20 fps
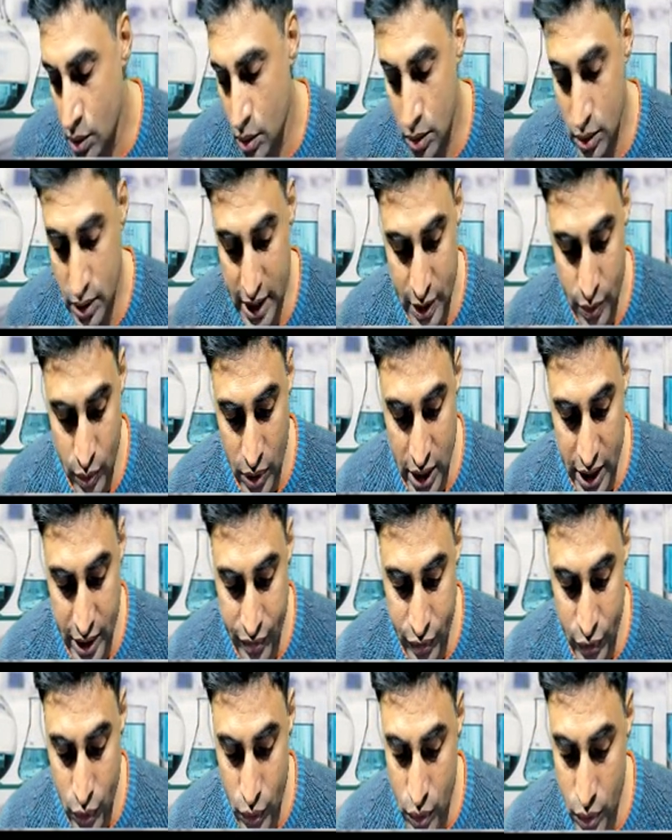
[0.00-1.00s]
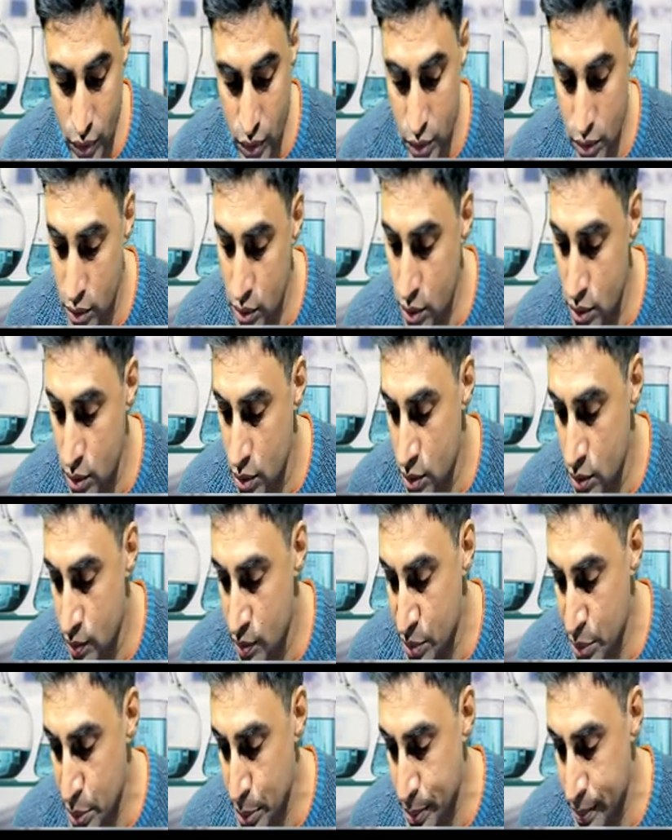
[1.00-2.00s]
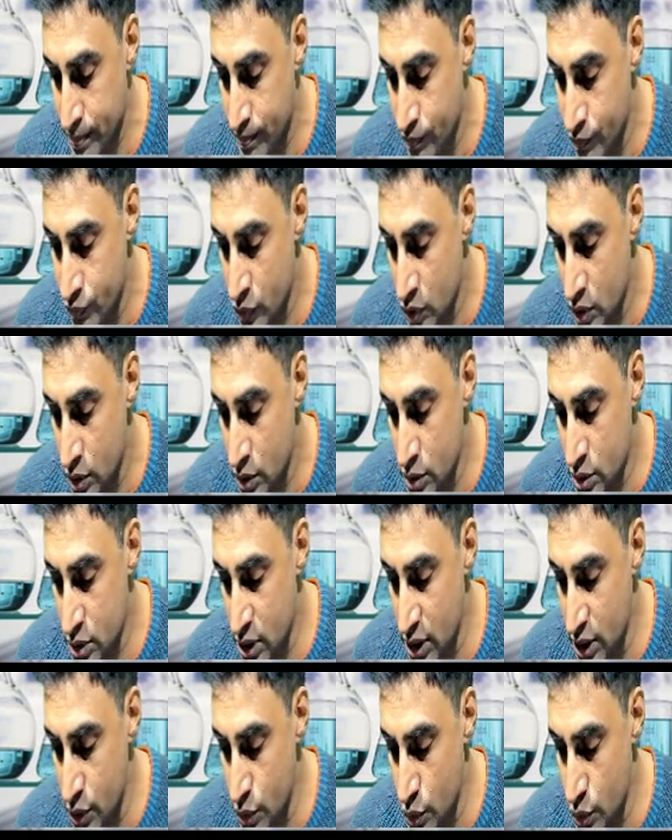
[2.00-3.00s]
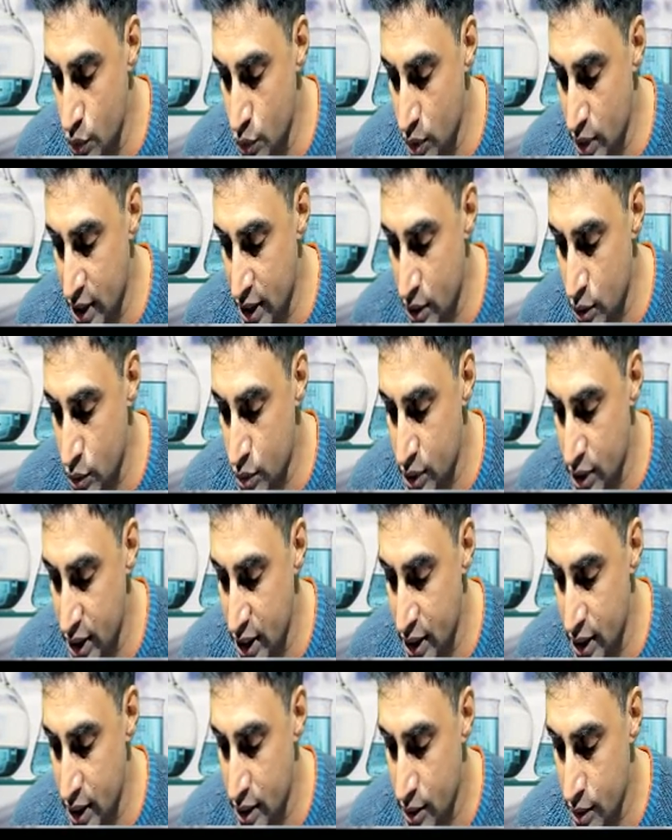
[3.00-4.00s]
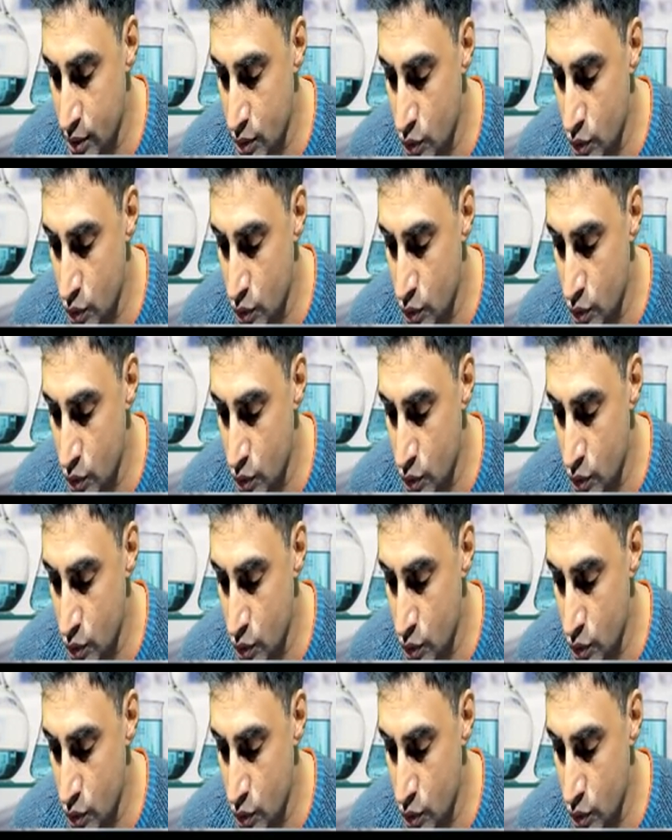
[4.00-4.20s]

That will give you CuNO3